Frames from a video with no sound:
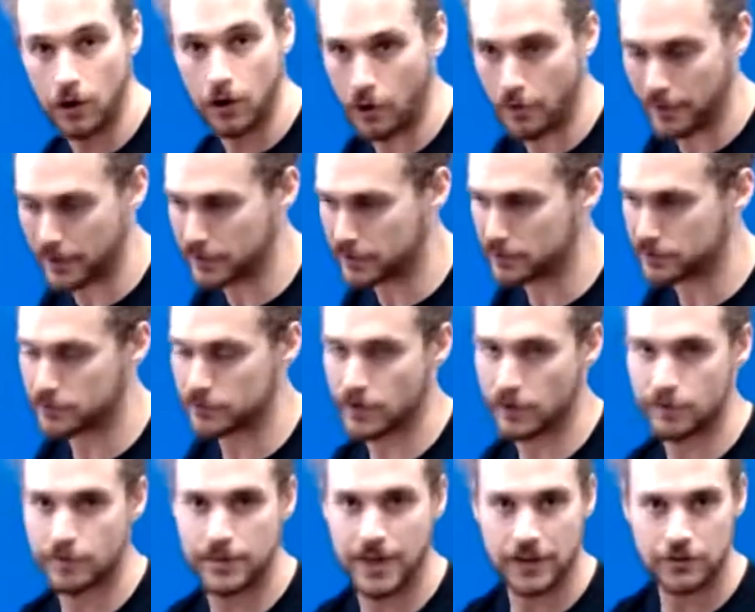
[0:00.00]
all that good
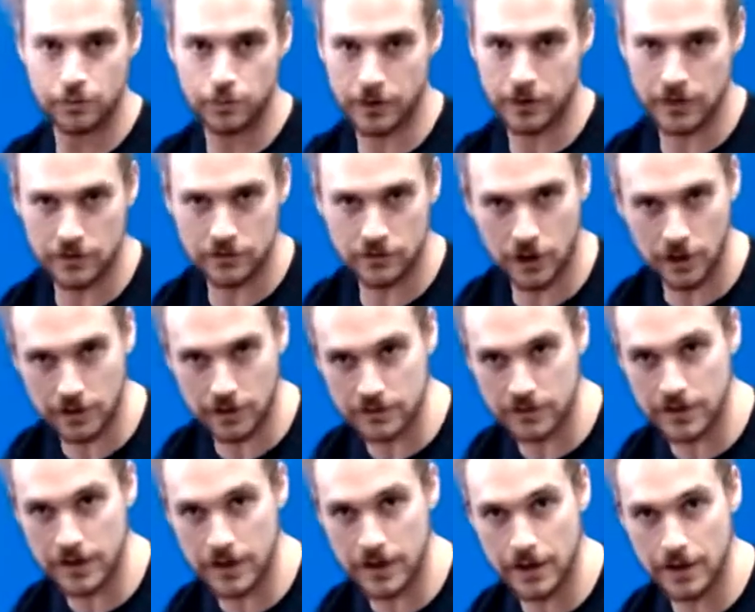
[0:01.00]
stuff. That's what we're going to target
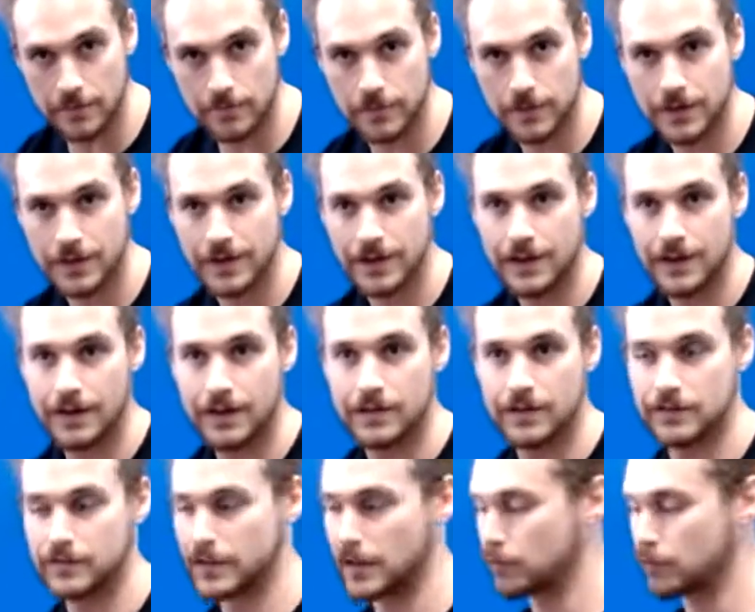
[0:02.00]
today.
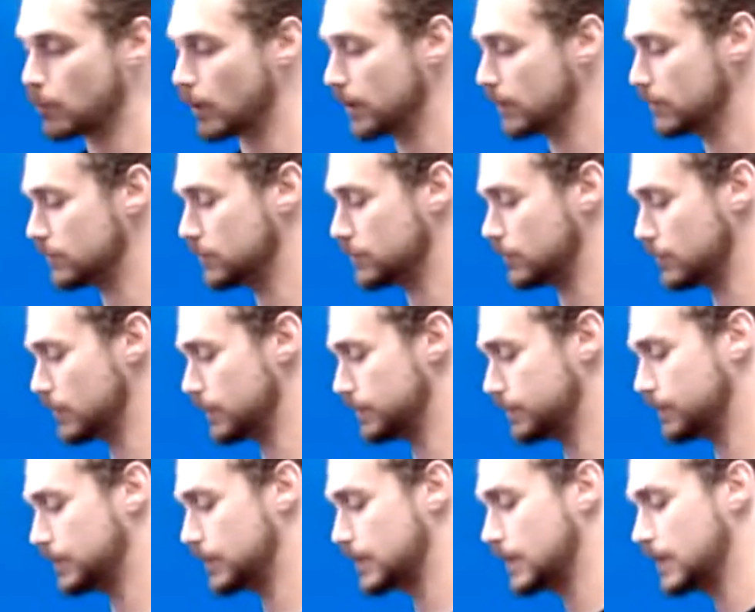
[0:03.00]
Let's get right into it.
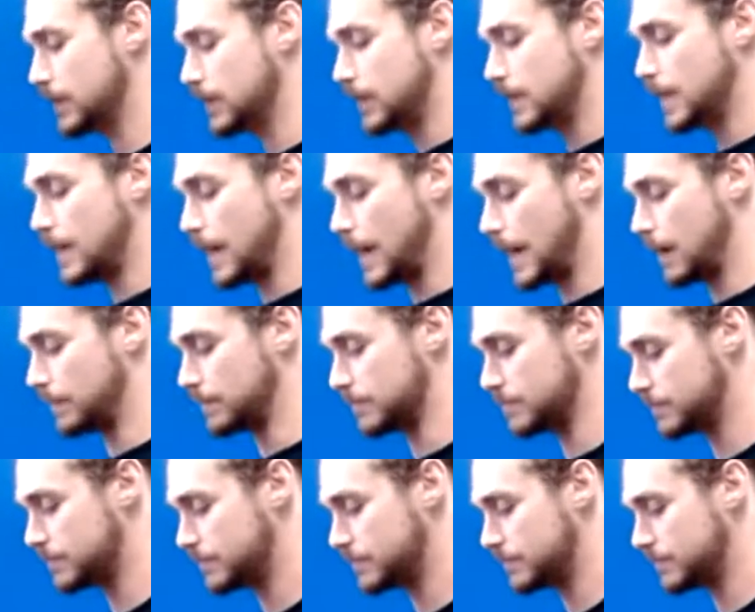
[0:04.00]
I'm
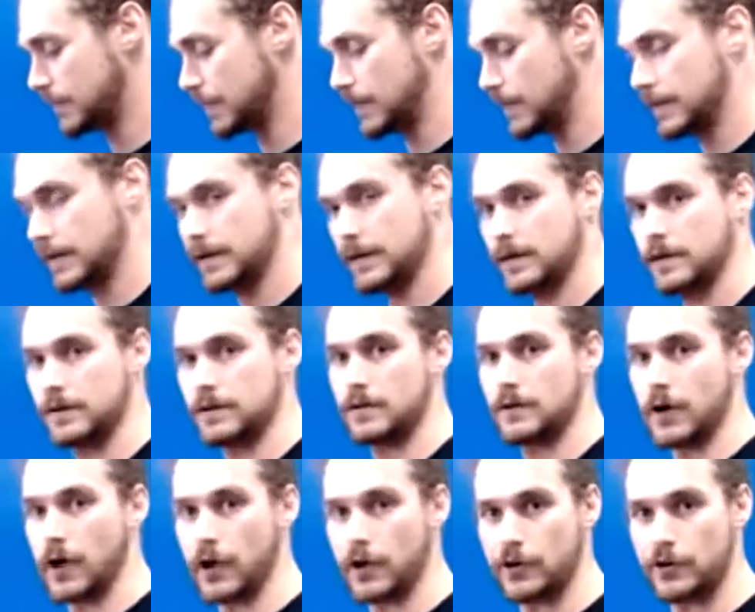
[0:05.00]
sitting
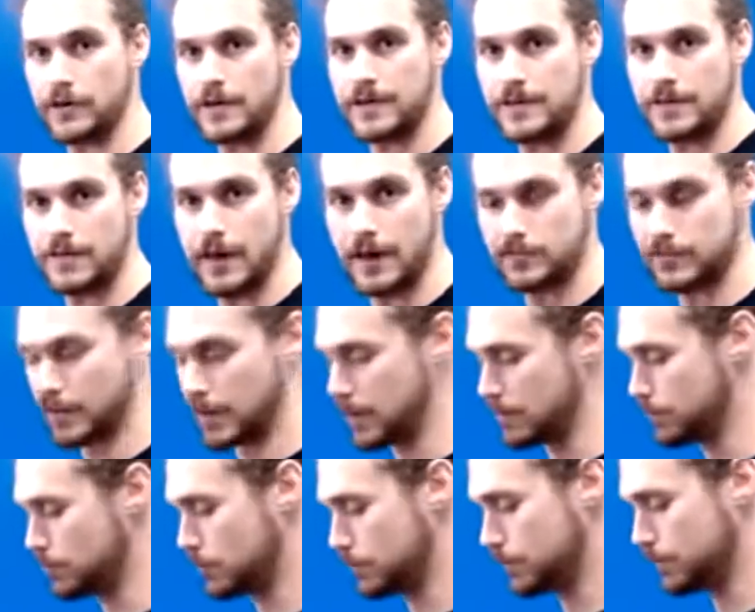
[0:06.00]
underneath that
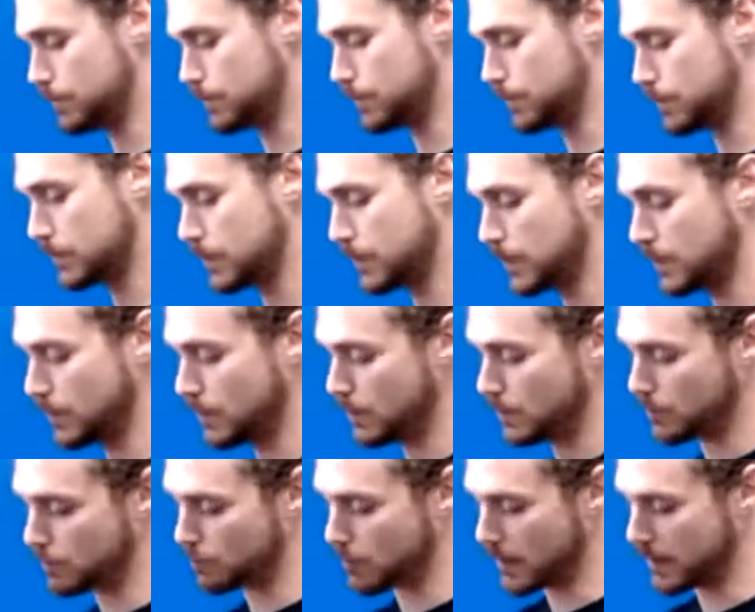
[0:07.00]
table.
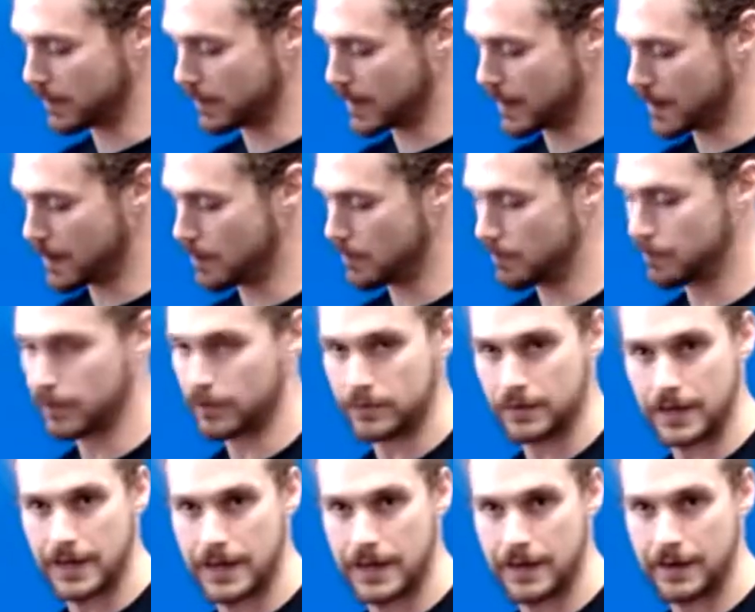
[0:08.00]
Right now, the
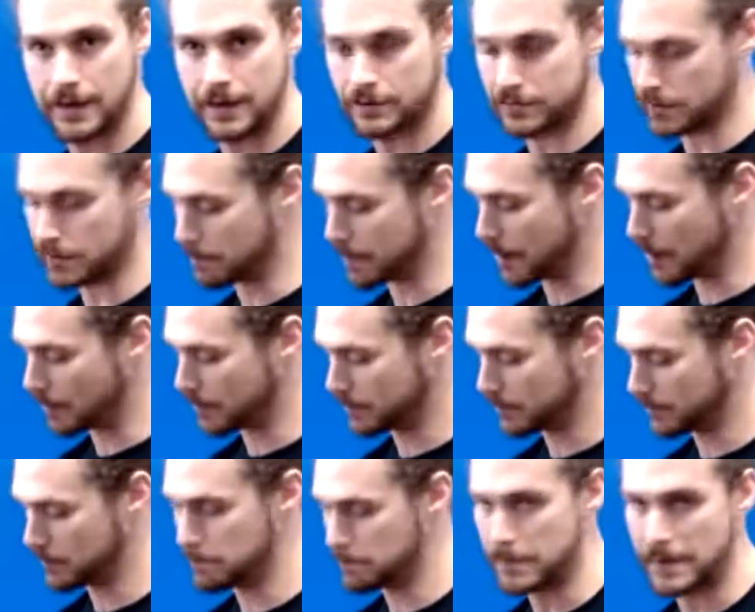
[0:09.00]
leg is
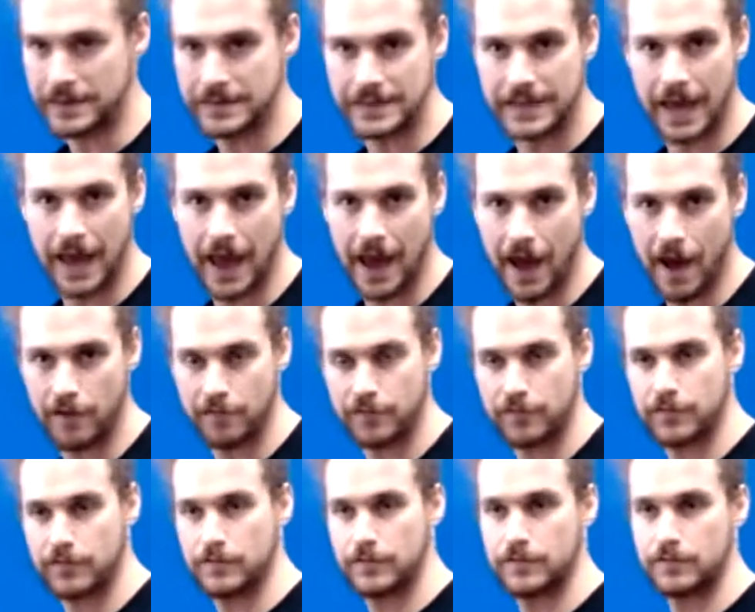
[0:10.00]
about mid-calf
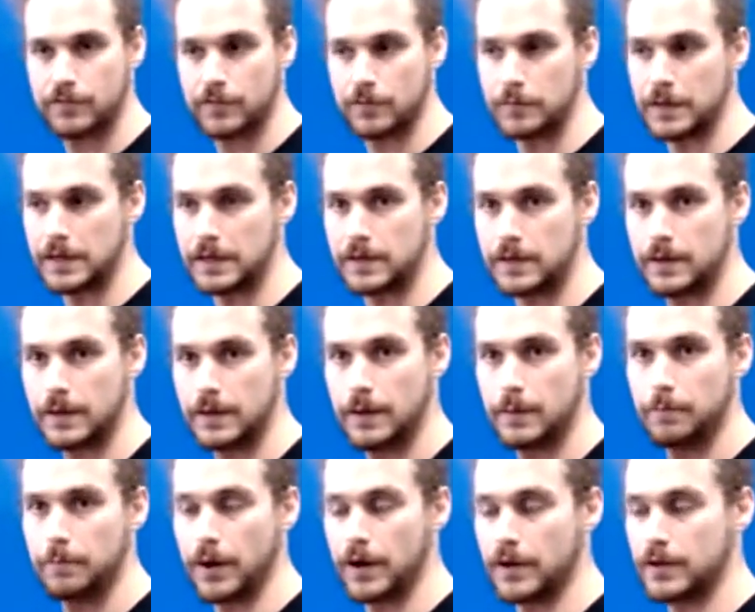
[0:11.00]
for me,
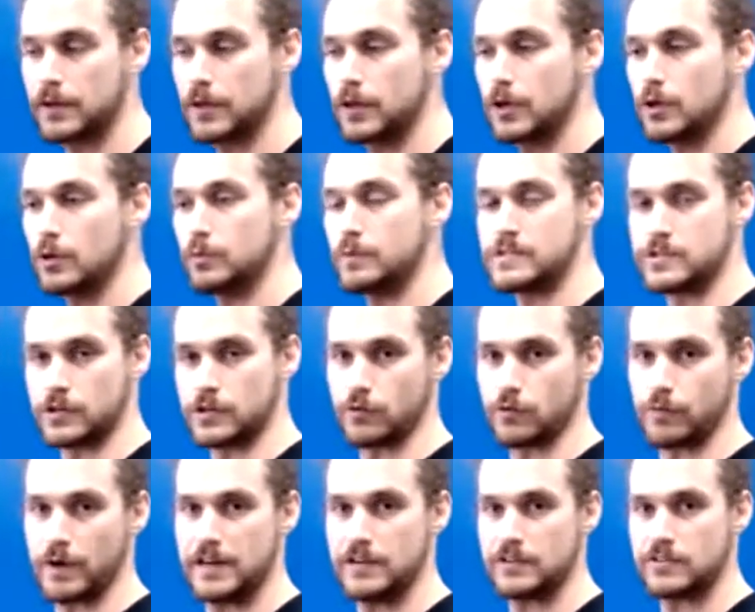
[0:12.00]
but we should
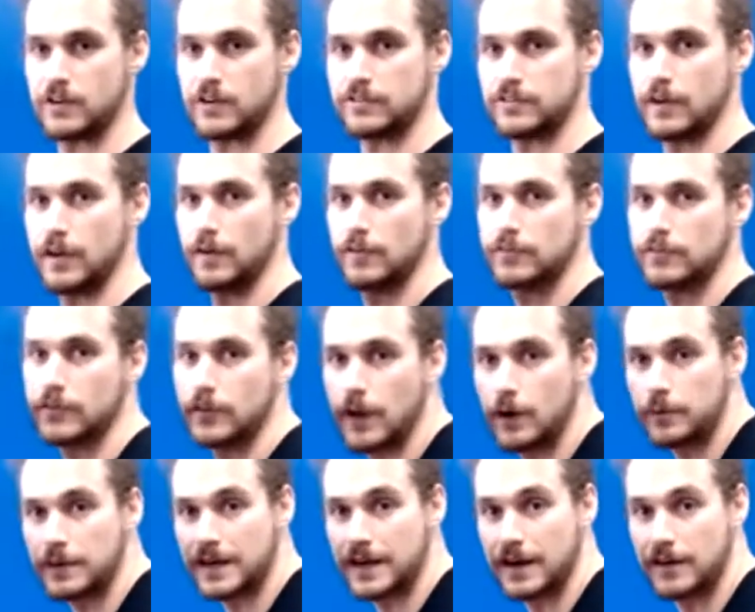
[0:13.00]
arrange ourselves so that
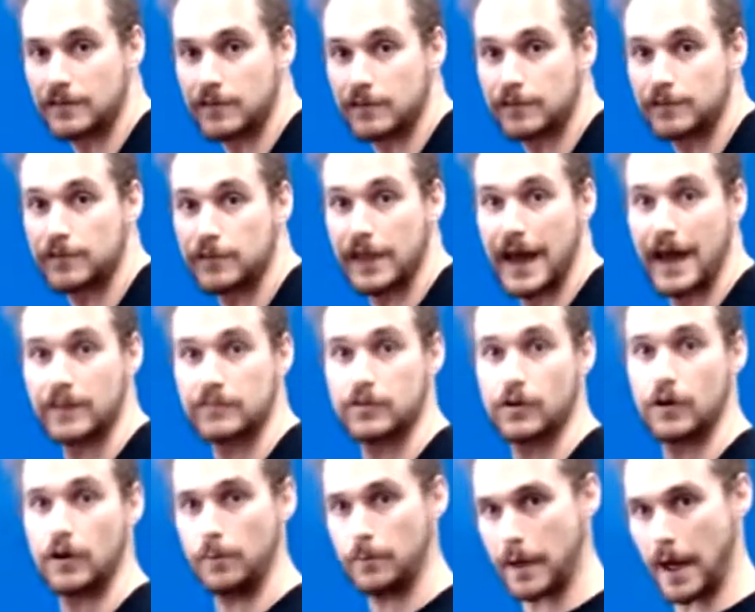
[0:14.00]
we can have a flat,
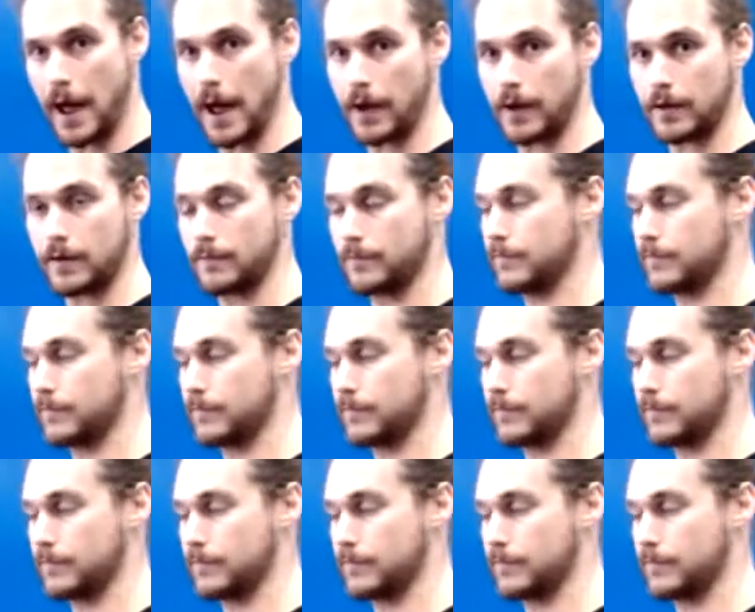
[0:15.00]
tall back,